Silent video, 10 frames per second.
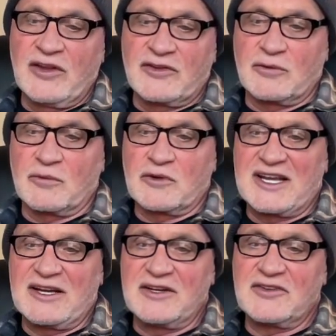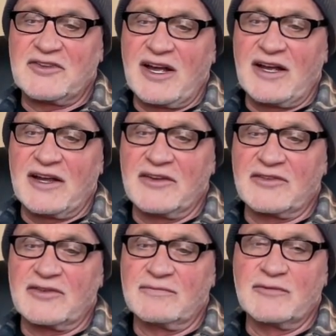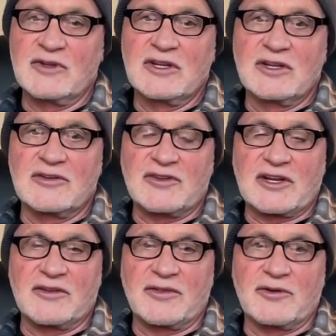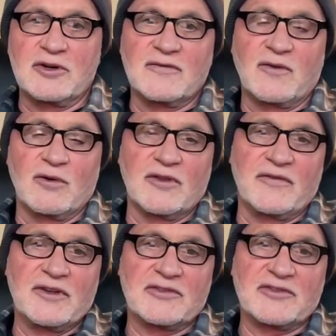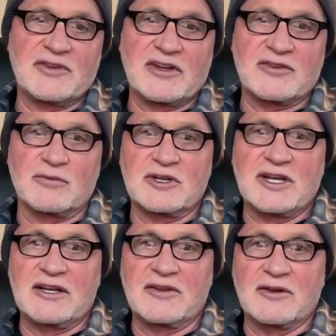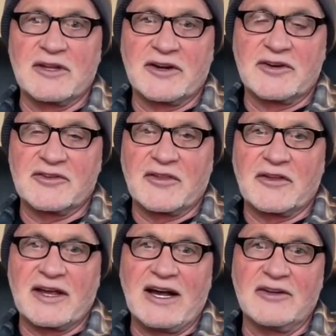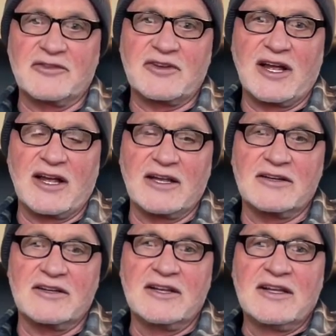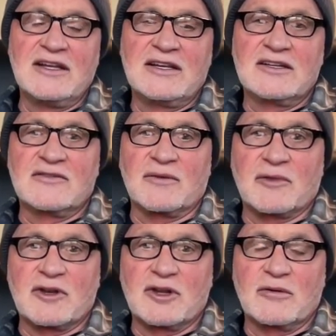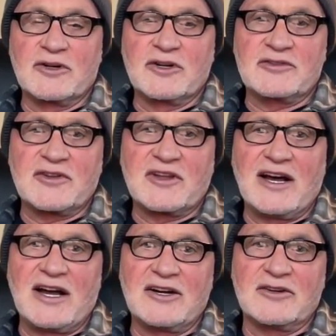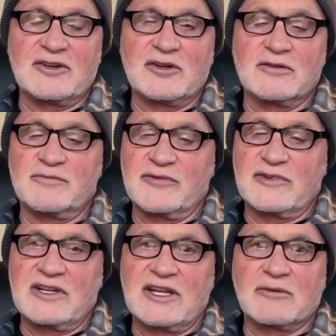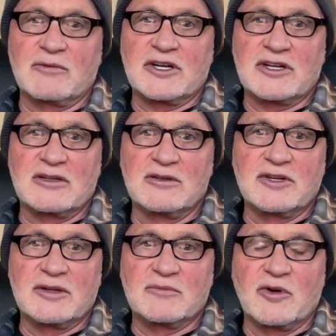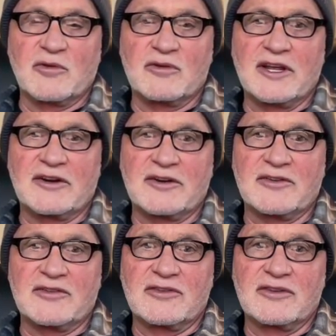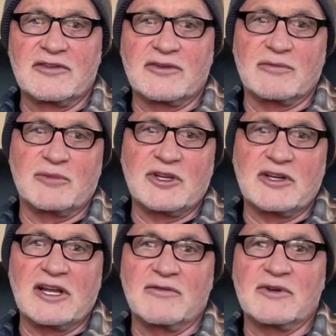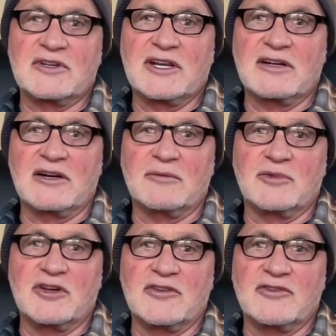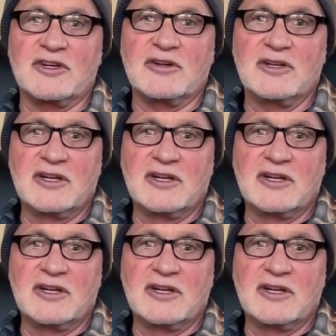So when we're counting size, second, third, fourth, fifth, sixth, we're counting the letters on the outside from the lower note to the higher note, and we're including both letters. So B to F, we'd count our B to G.